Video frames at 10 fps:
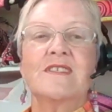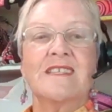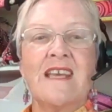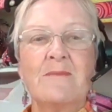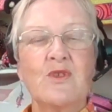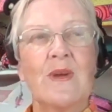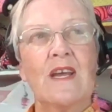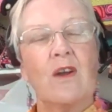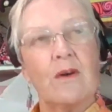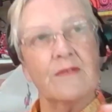see I'm doing a
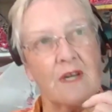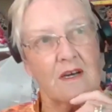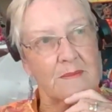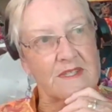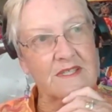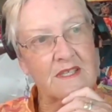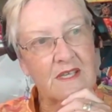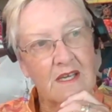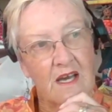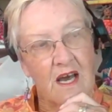lot of garments.
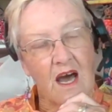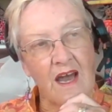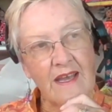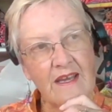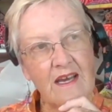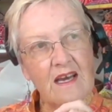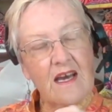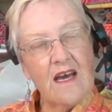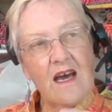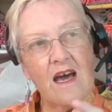I
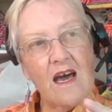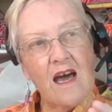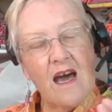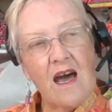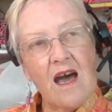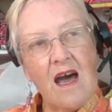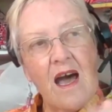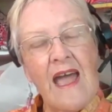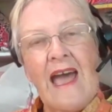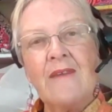
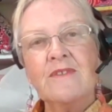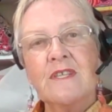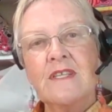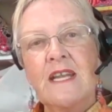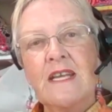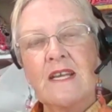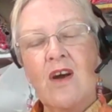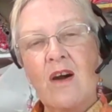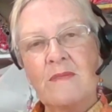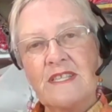I haven't done any
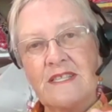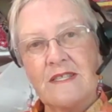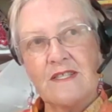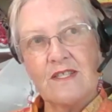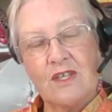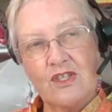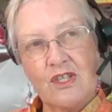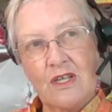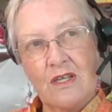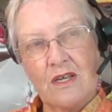garments in
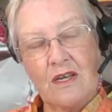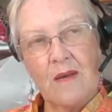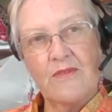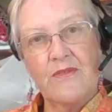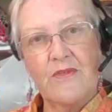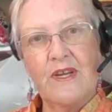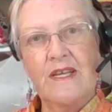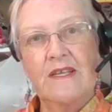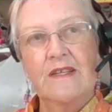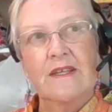Serger Club 3.
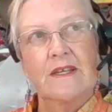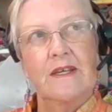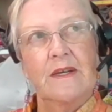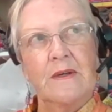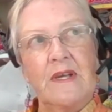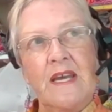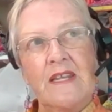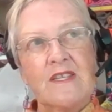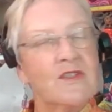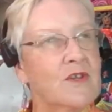Okay,
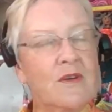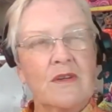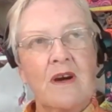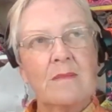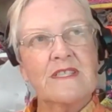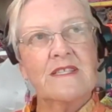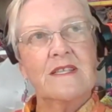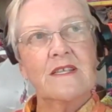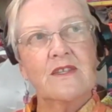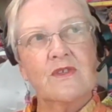there's no garments
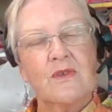in it at